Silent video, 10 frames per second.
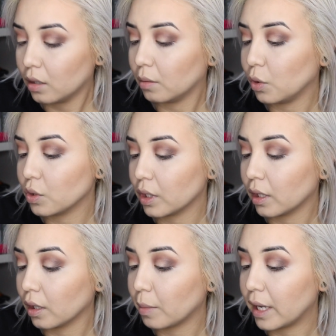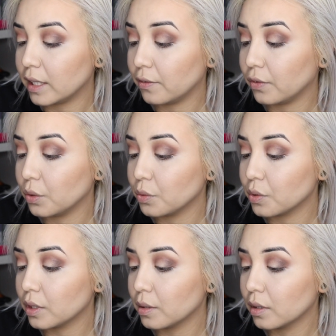I'm using it on my
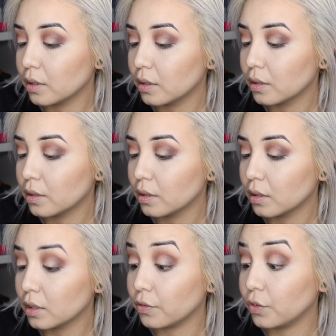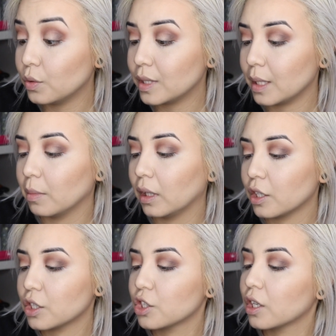diffusing
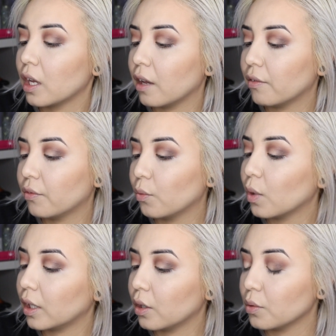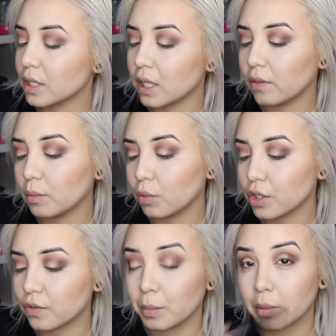blush F107
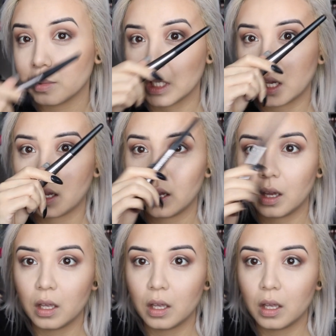brush from Urban Decay.